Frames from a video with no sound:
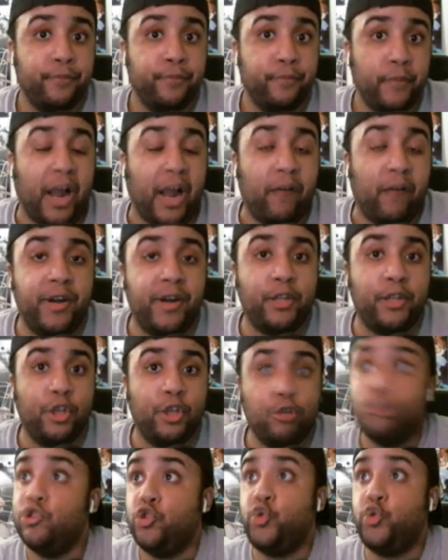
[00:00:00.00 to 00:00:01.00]
I really
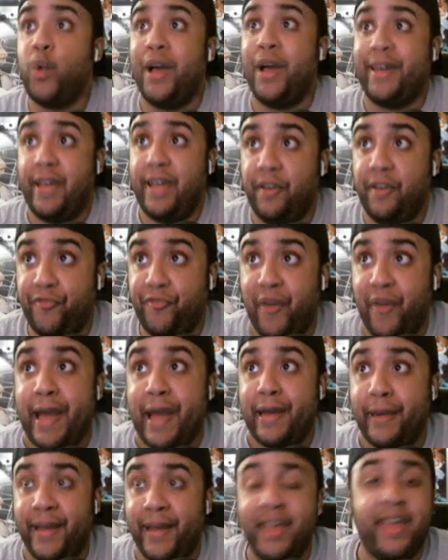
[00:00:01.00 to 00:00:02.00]
do. So I can
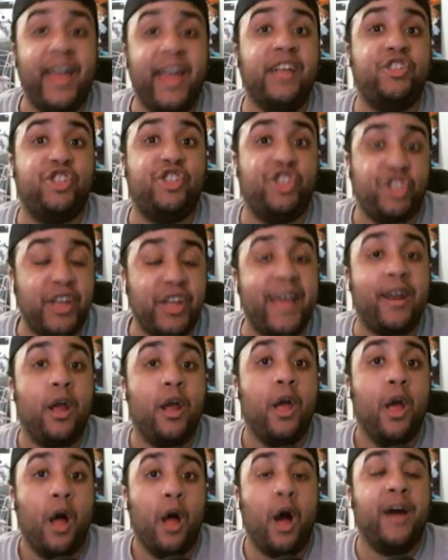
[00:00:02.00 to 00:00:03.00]
violate and shit
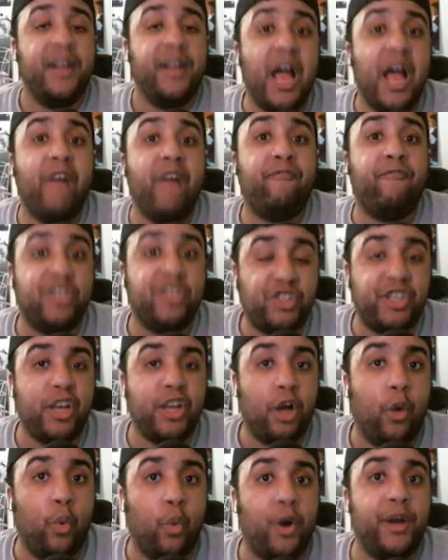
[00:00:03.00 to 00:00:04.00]
on every
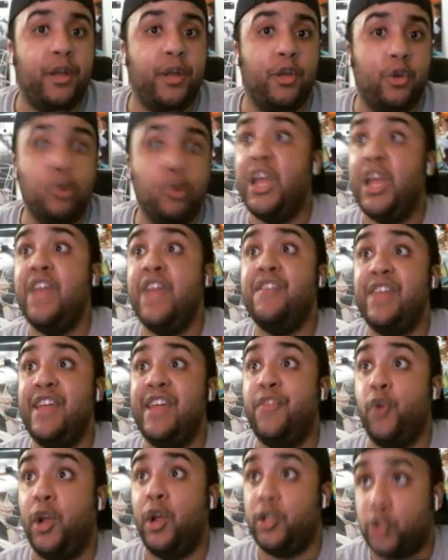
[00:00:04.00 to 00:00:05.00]
single one of you,
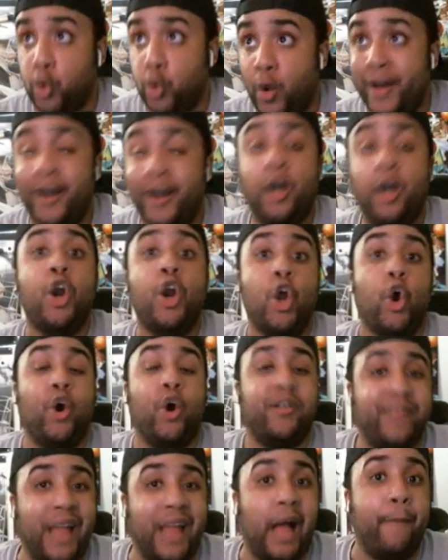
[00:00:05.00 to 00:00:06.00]
either on Twitter or
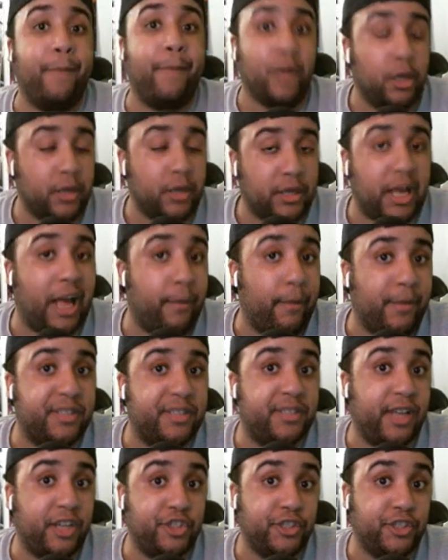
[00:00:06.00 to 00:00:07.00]
down below in the comment
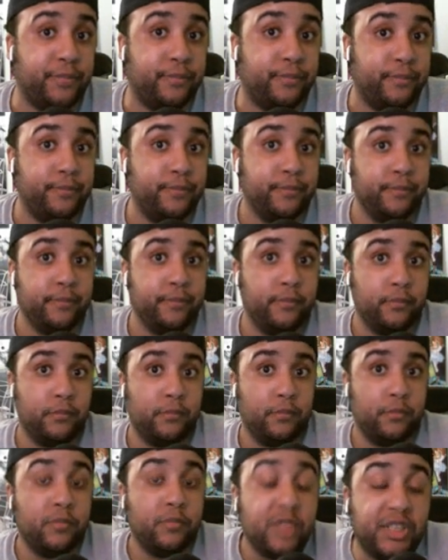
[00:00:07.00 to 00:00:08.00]
section.
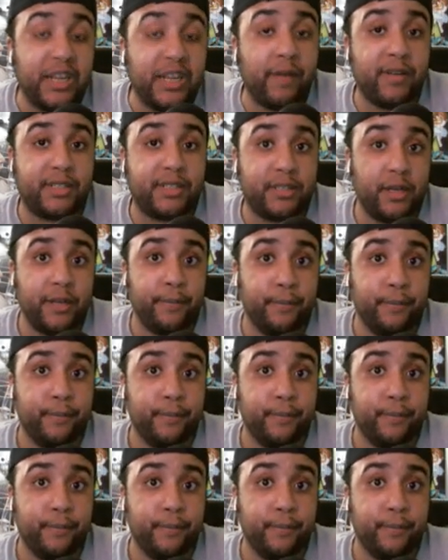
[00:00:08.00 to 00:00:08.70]
Seriously.